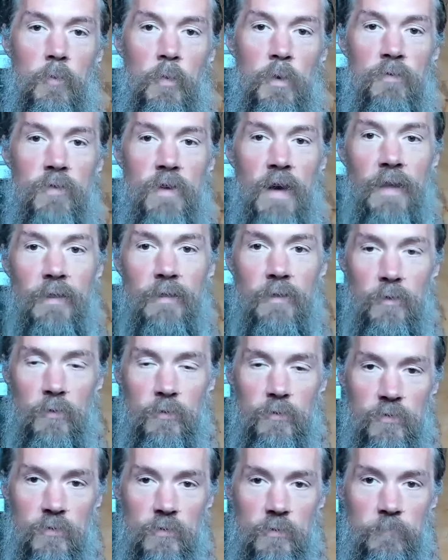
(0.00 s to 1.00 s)
We've got
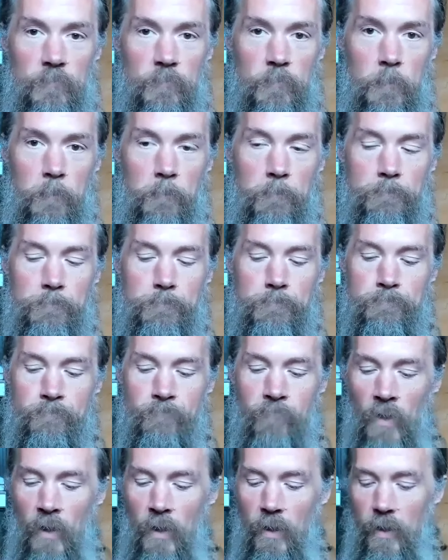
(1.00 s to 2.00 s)
those.
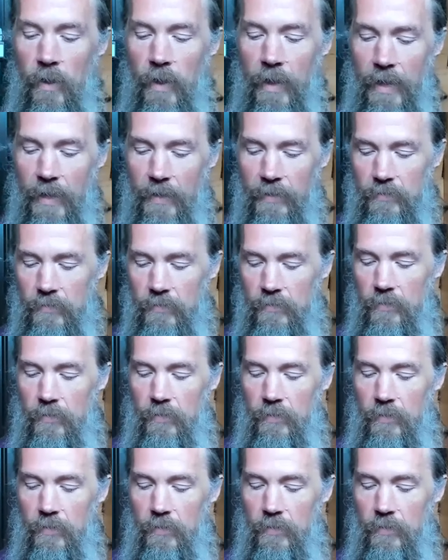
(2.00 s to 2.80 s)
And